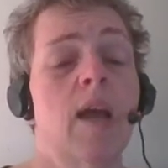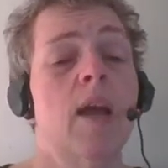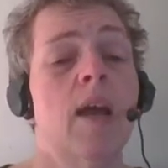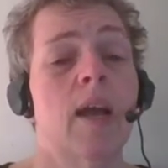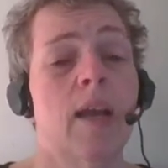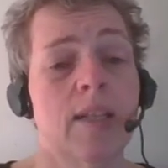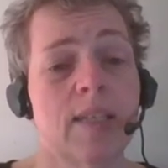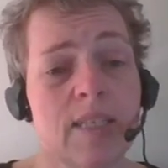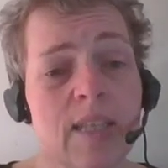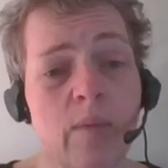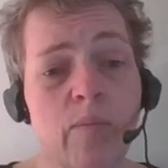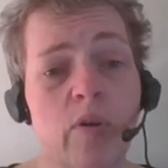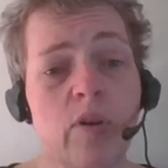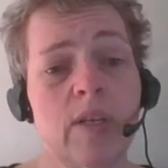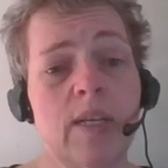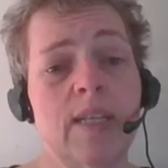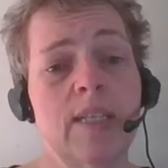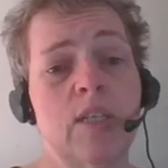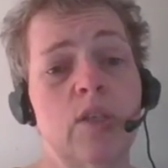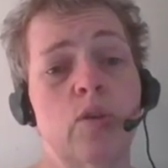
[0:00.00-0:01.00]
and someone
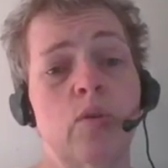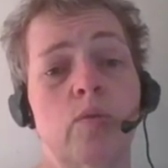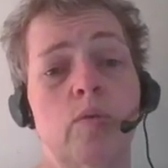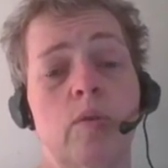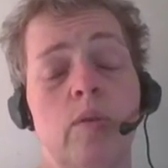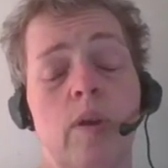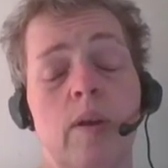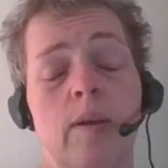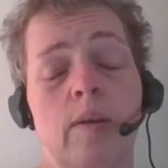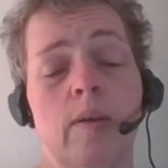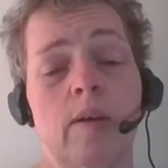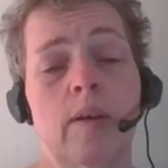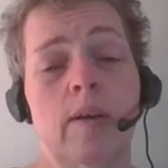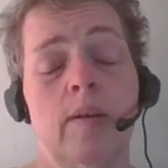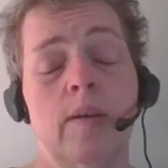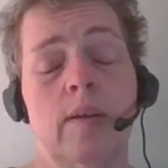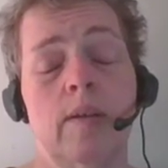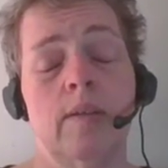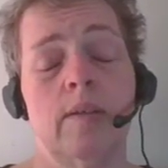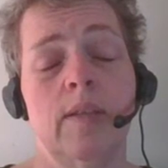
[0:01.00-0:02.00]
needs
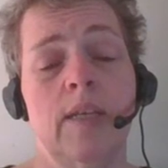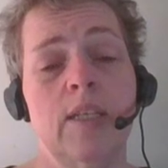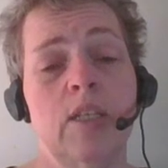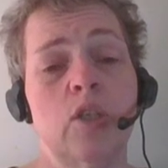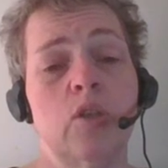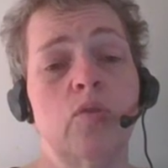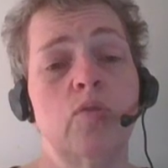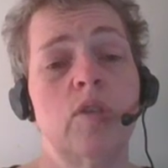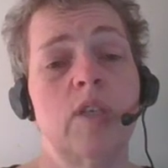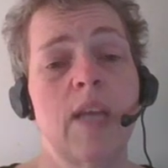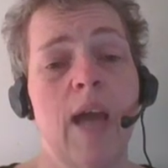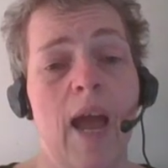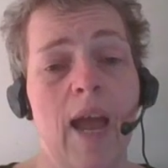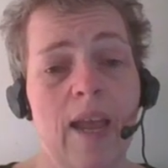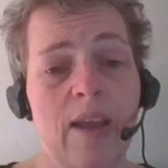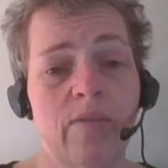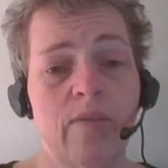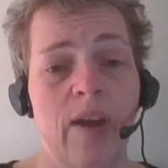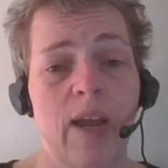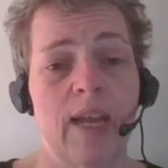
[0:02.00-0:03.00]
to
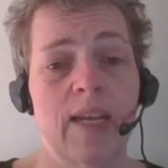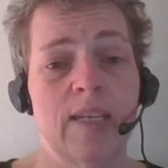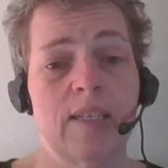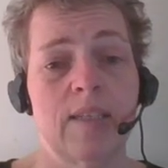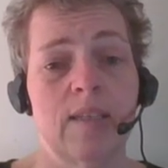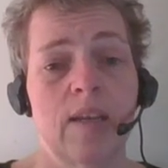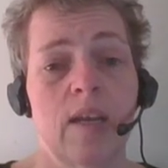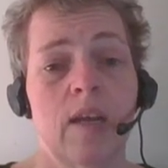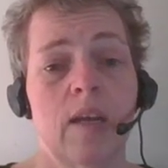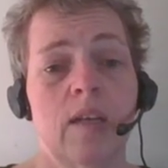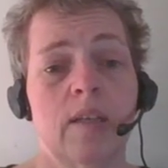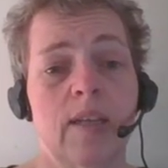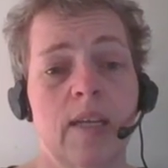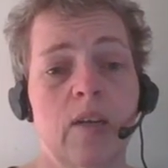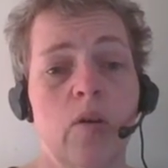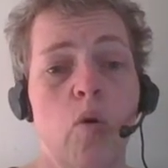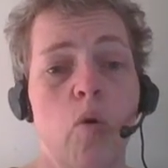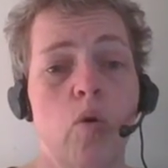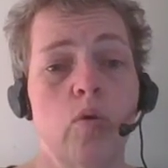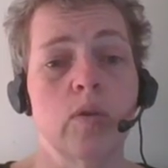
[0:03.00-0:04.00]
direct the
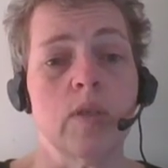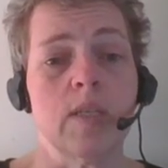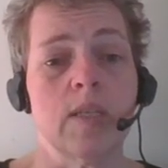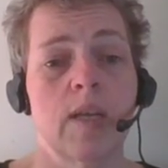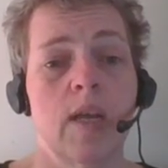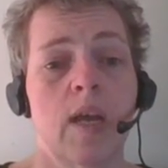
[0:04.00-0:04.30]
course.